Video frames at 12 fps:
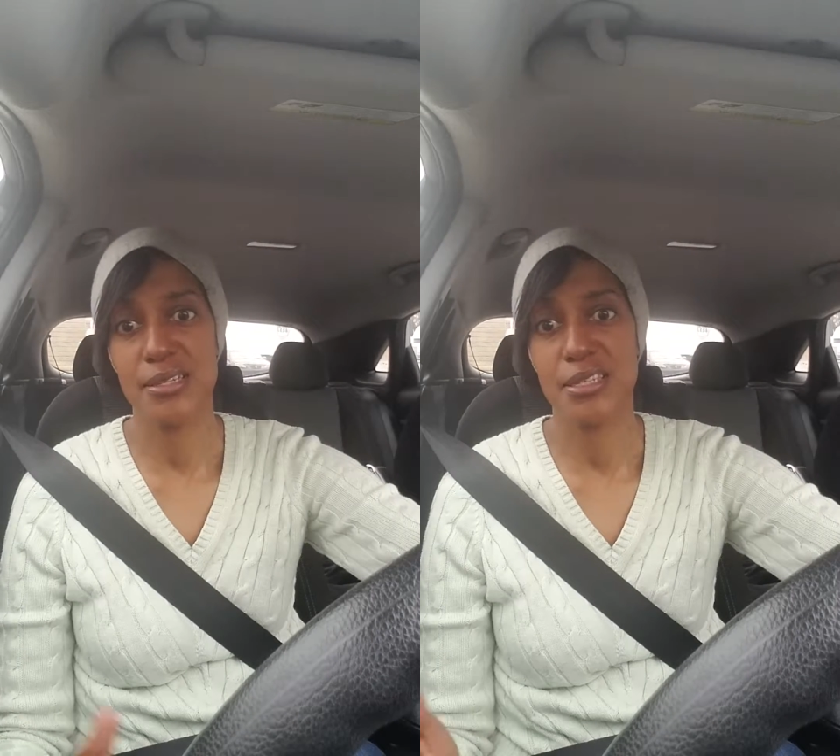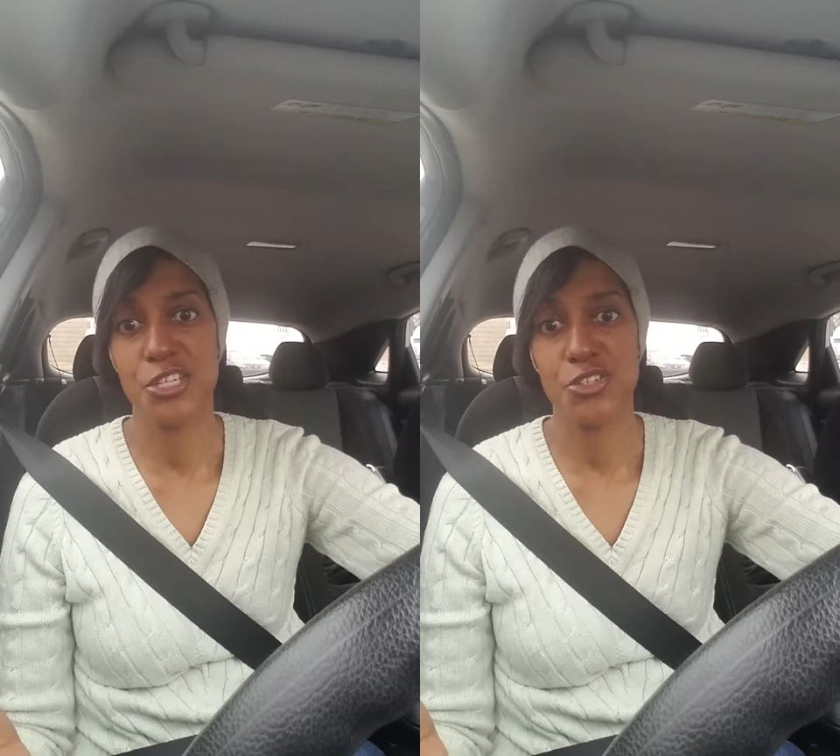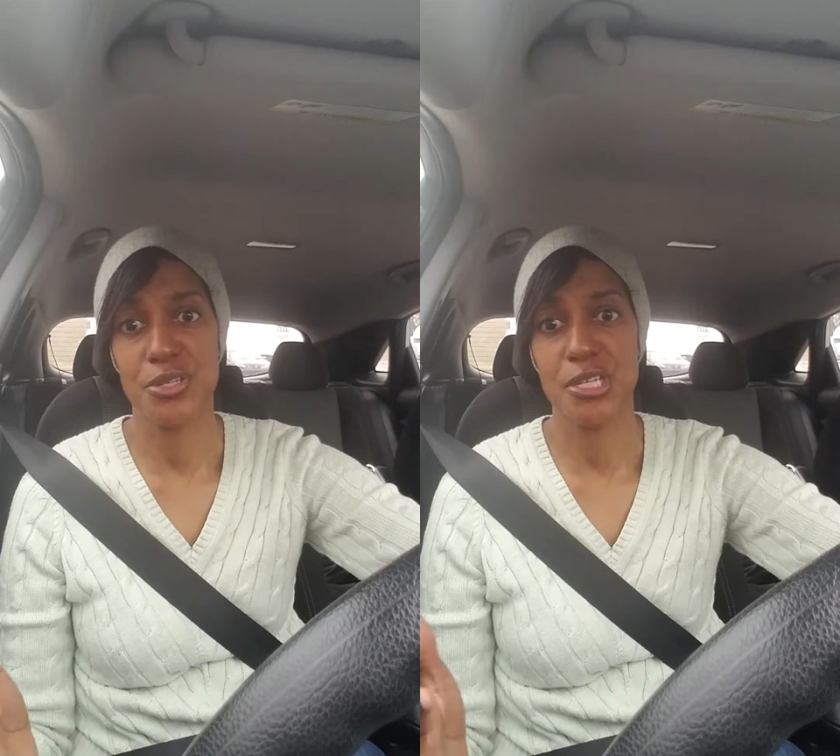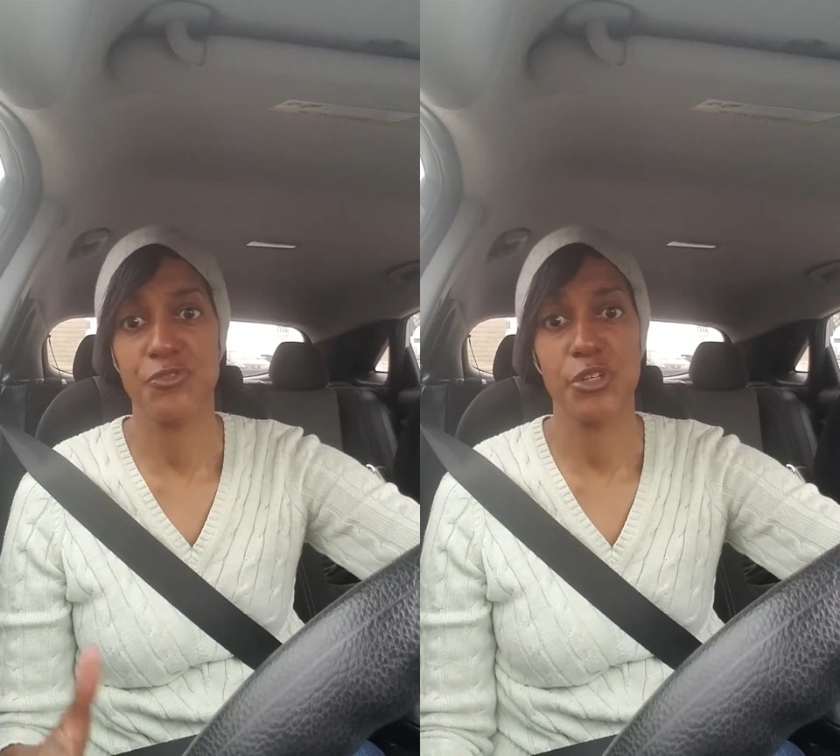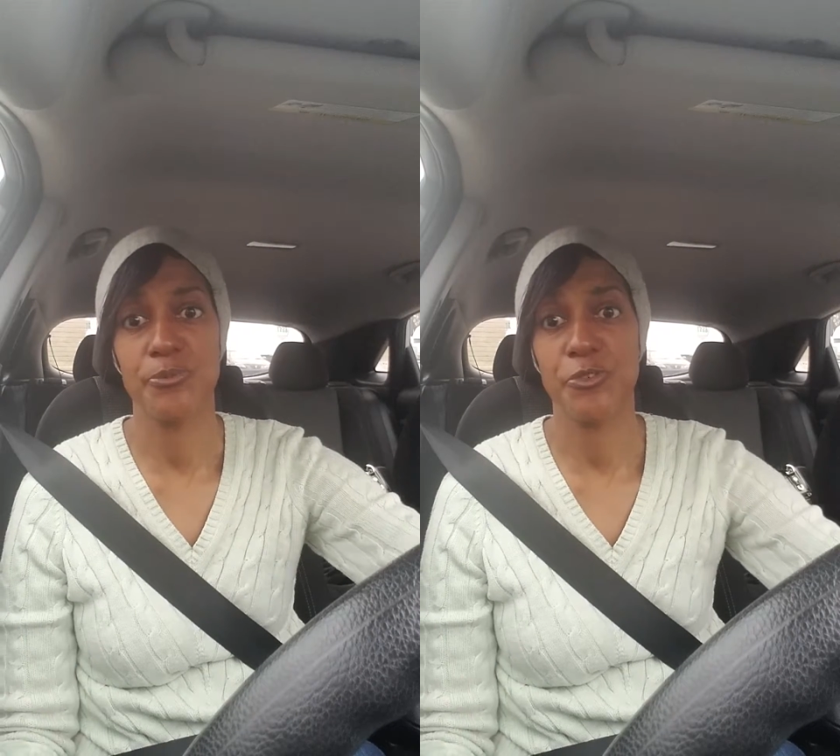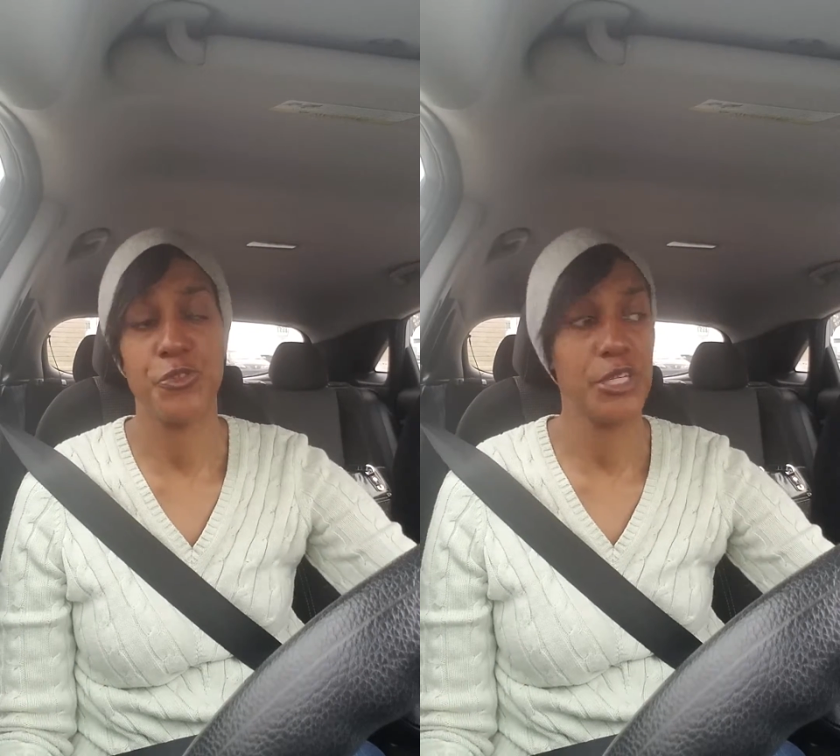set yourself
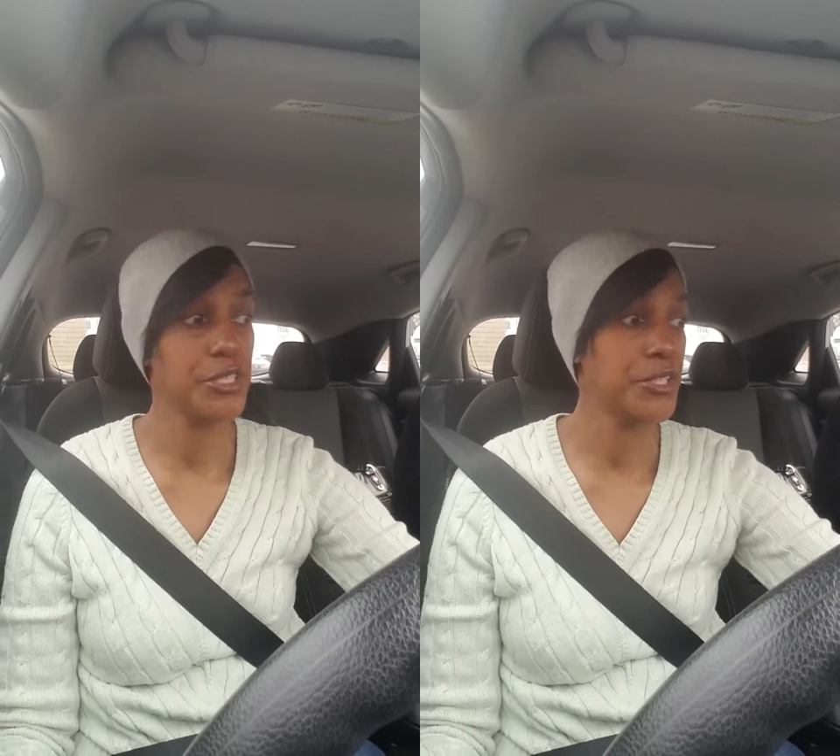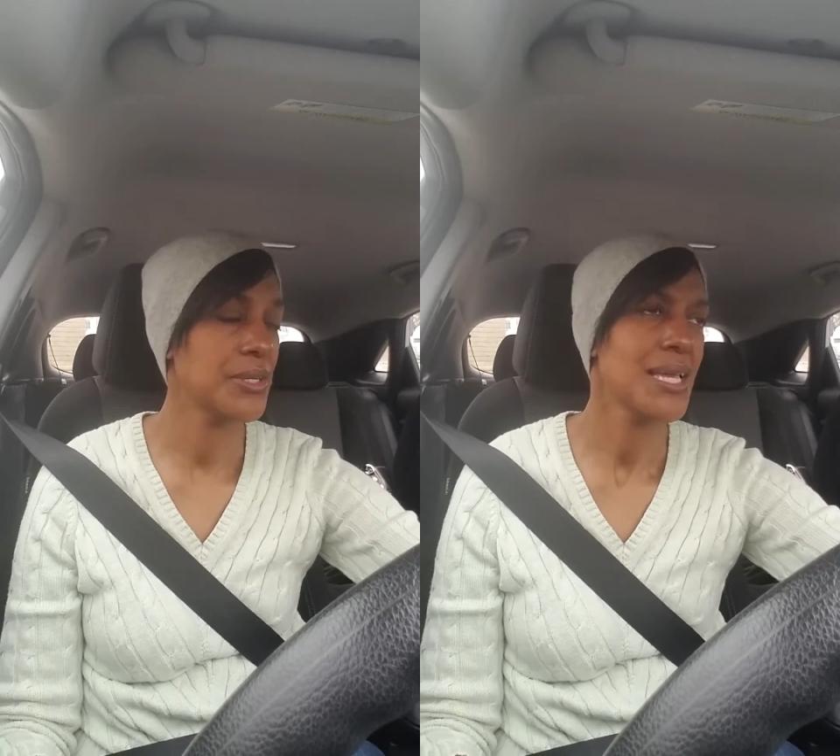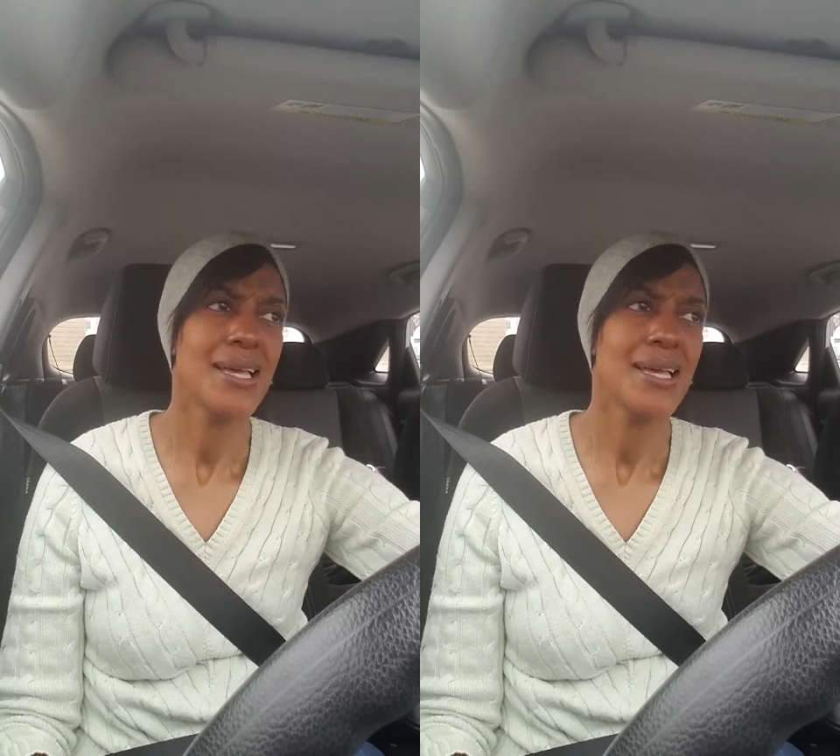up for failure.